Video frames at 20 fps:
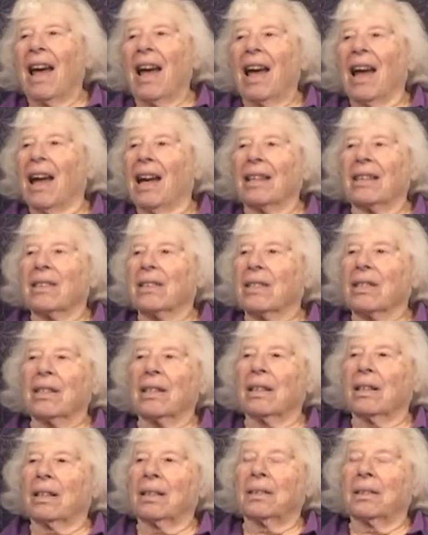And
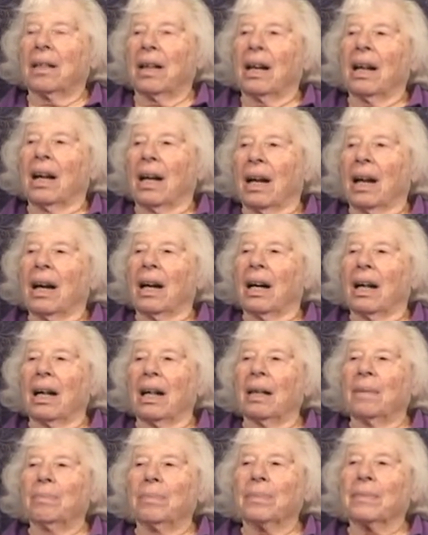so
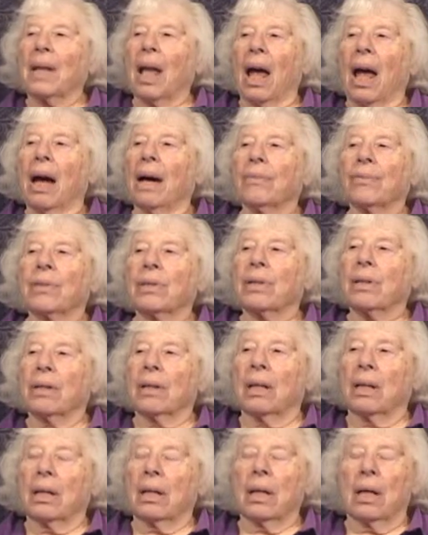um, after
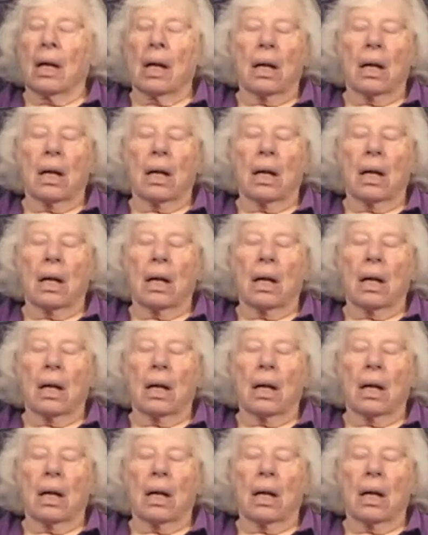the